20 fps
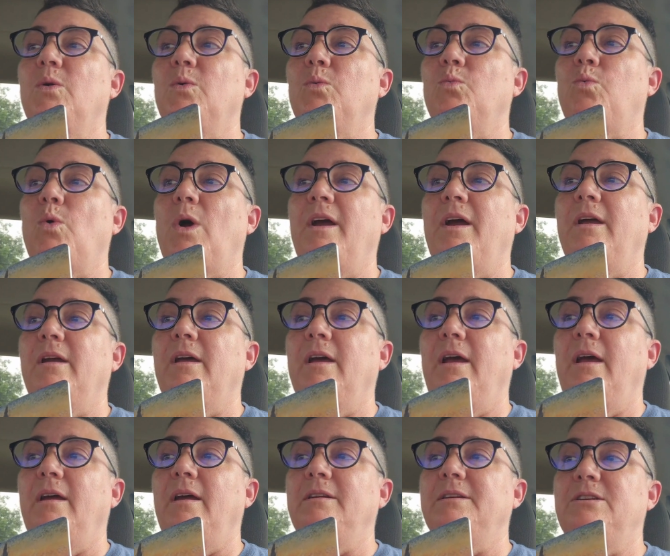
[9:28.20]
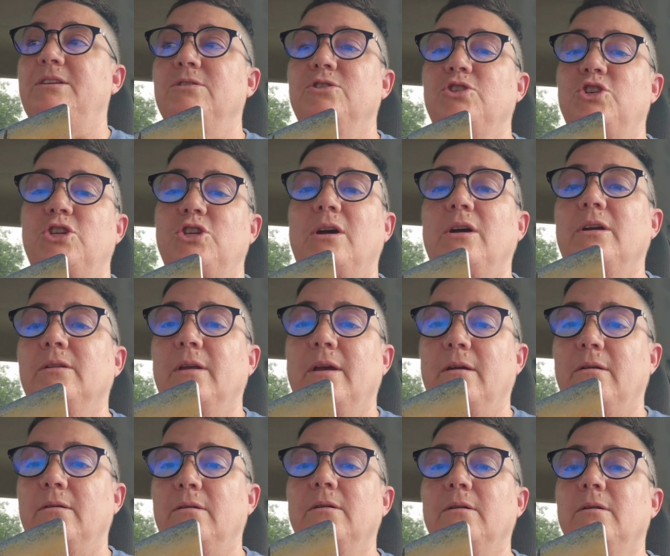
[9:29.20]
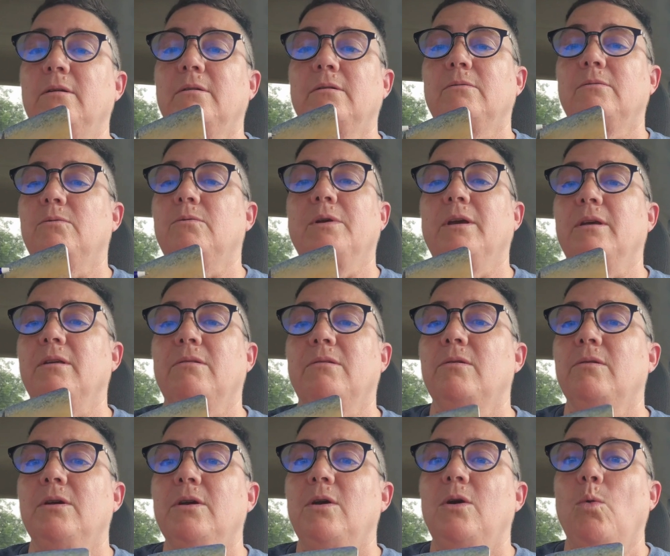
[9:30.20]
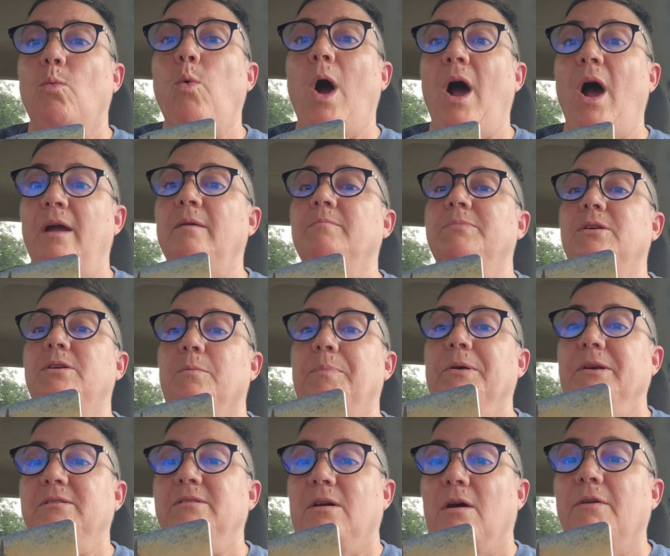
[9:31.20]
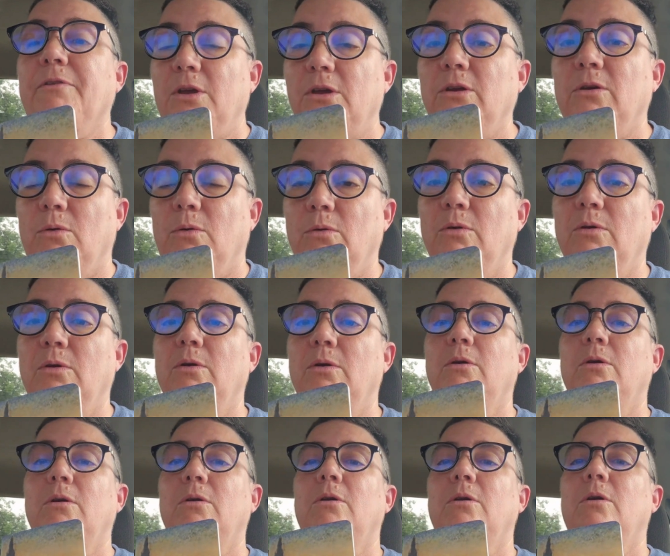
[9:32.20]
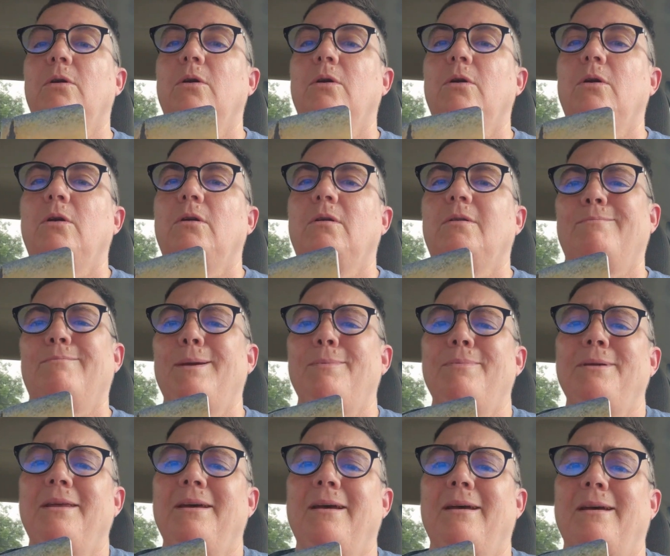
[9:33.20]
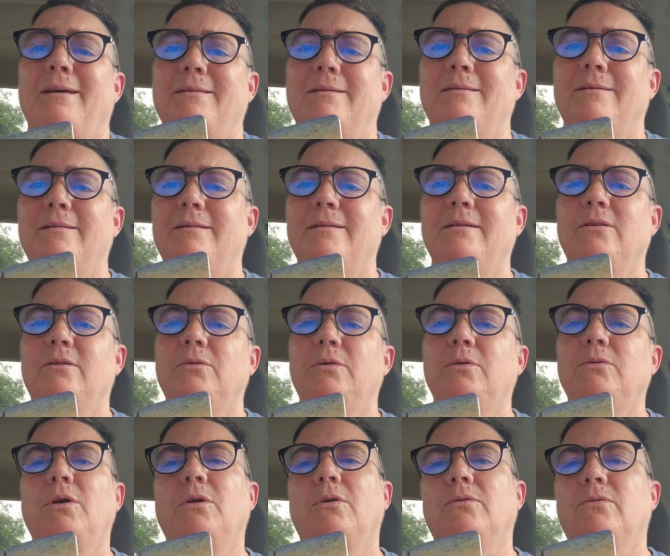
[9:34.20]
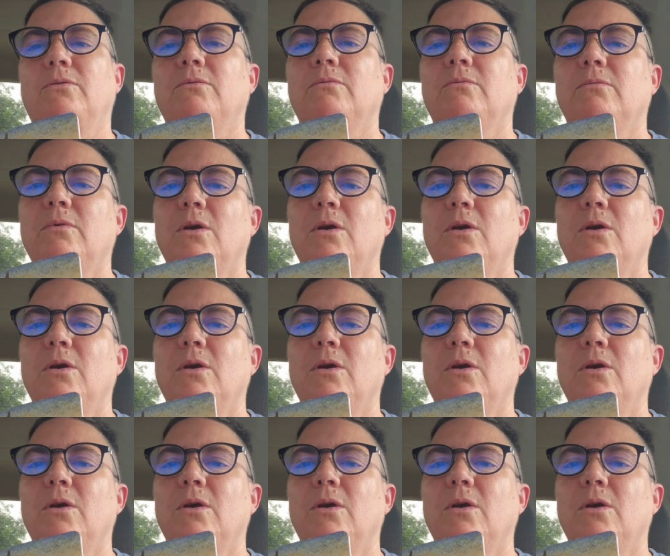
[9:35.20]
write a Dear John letter with why I'm so pissed off at you. Maybe not. Who knows?